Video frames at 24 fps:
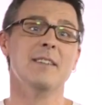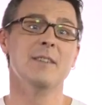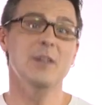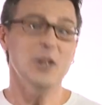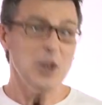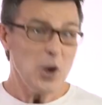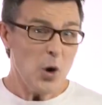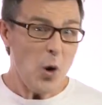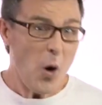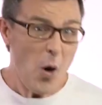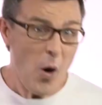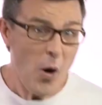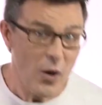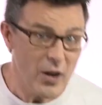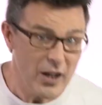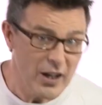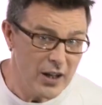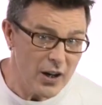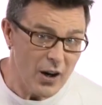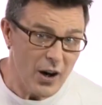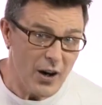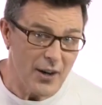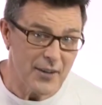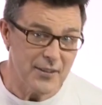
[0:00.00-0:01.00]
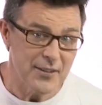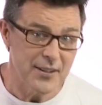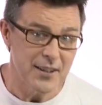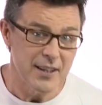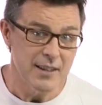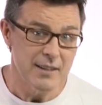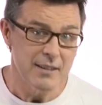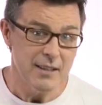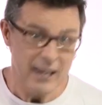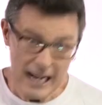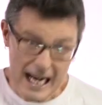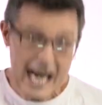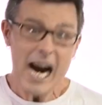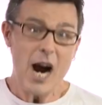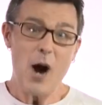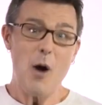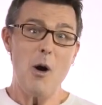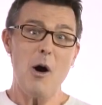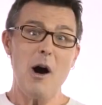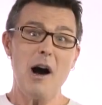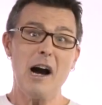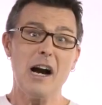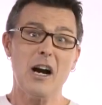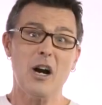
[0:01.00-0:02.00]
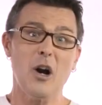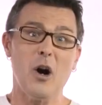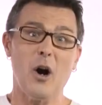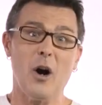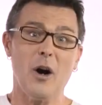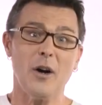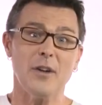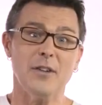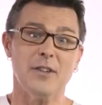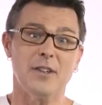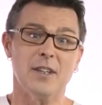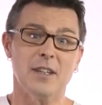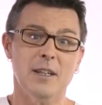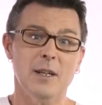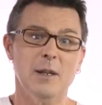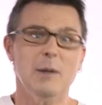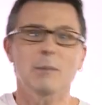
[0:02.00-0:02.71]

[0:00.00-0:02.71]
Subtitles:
Your God! Our God!